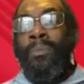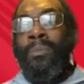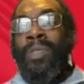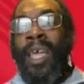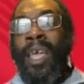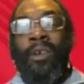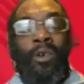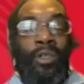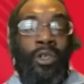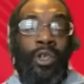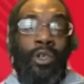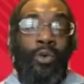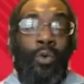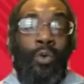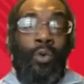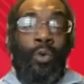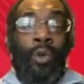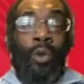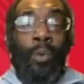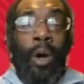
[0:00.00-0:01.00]
they got to
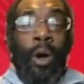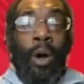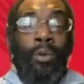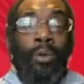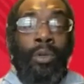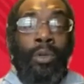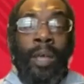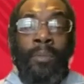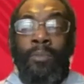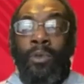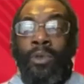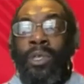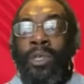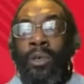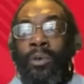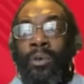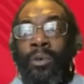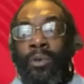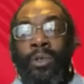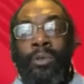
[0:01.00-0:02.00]
tour the world. Their
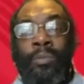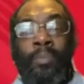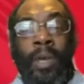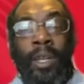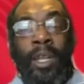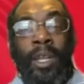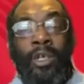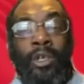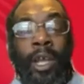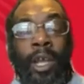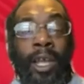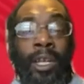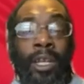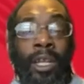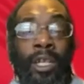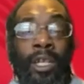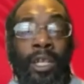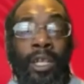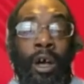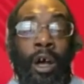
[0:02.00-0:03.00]
music was penetrating
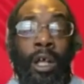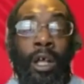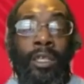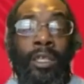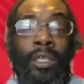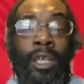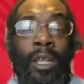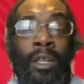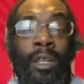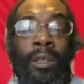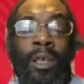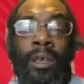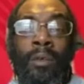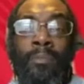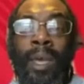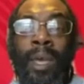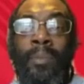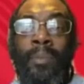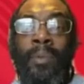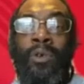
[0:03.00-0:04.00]
the charts, and
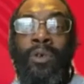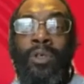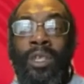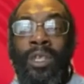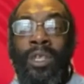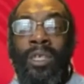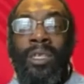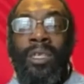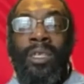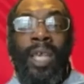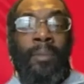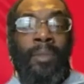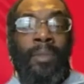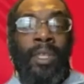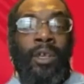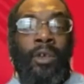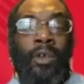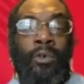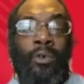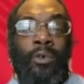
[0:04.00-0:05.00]
maybe not to the same
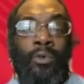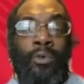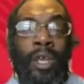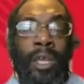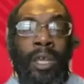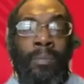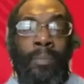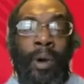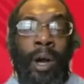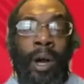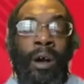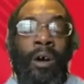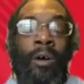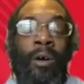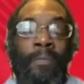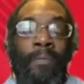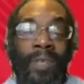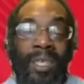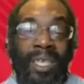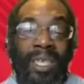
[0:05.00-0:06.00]
degree, but
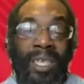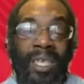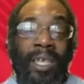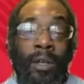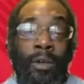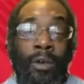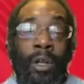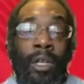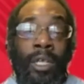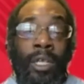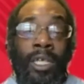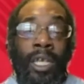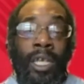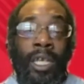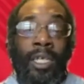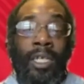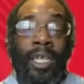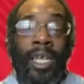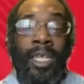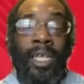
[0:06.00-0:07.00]
obviously technology
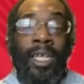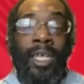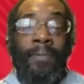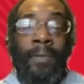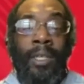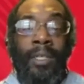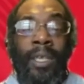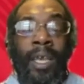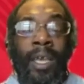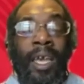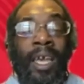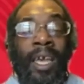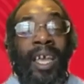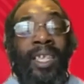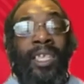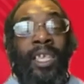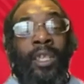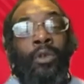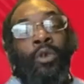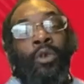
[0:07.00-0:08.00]
has changed things.
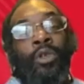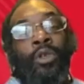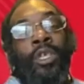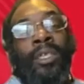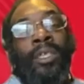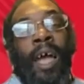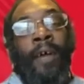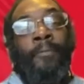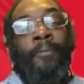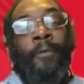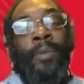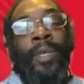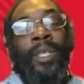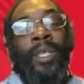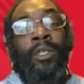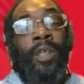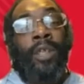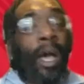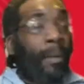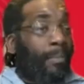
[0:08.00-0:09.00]
Is it not just
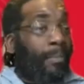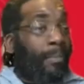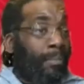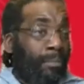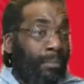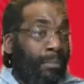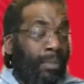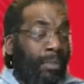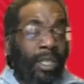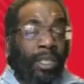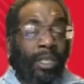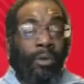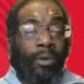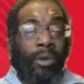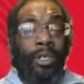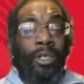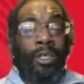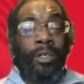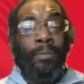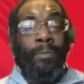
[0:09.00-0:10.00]
Afrobeats time? Just a question.